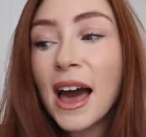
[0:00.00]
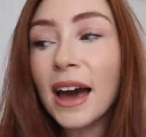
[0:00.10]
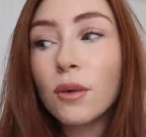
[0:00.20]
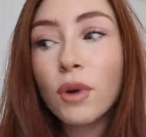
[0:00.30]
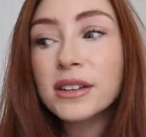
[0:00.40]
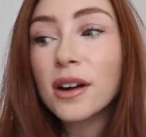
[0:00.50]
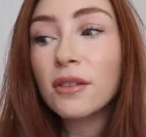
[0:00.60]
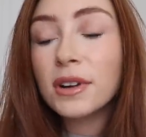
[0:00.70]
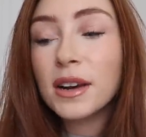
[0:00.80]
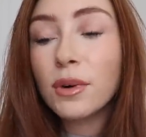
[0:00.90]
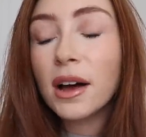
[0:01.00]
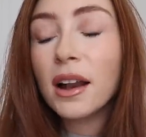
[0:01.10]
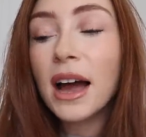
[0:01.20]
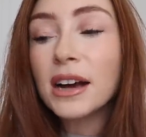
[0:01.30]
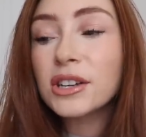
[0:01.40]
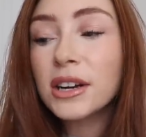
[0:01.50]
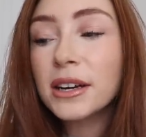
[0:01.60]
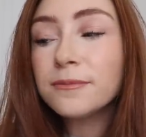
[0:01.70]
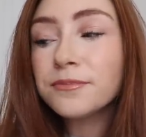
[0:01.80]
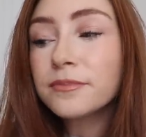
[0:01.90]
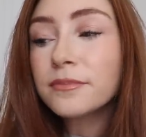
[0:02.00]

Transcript: And it worked out really well. I actually